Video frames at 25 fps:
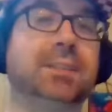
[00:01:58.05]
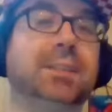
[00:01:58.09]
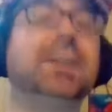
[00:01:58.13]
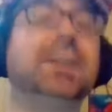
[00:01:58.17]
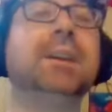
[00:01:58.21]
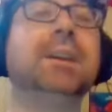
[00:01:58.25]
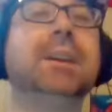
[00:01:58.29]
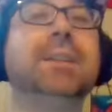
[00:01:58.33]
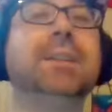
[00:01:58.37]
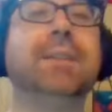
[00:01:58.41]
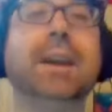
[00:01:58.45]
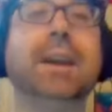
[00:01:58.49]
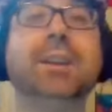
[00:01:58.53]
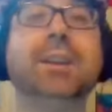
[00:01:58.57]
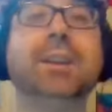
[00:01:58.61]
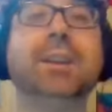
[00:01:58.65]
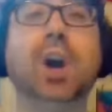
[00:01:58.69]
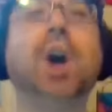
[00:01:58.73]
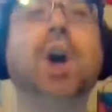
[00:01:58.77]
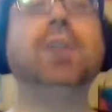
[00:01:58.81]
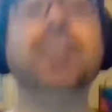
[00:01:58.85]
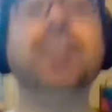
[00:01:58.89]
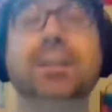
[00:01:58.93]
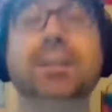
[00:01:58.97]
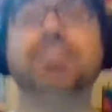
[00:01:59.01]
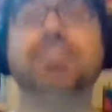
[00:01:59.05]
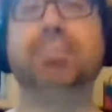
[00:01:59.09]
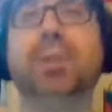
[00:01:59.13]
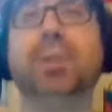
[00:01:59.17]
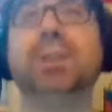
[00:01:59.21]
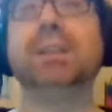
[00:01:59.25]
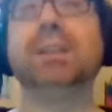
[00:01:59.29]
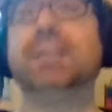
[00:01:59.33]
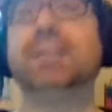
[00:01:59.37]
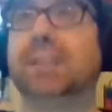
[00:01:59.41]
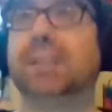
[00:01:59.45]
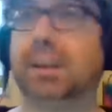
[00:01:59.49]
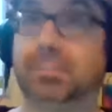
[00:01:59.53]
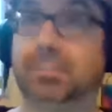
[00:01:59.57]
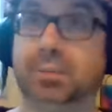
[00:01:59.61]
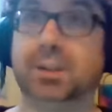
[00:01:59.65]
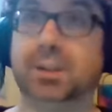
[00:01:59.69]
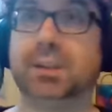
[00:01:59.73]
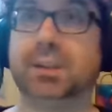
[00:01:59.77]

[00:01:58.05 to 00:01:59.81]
If I know there are bullets and I put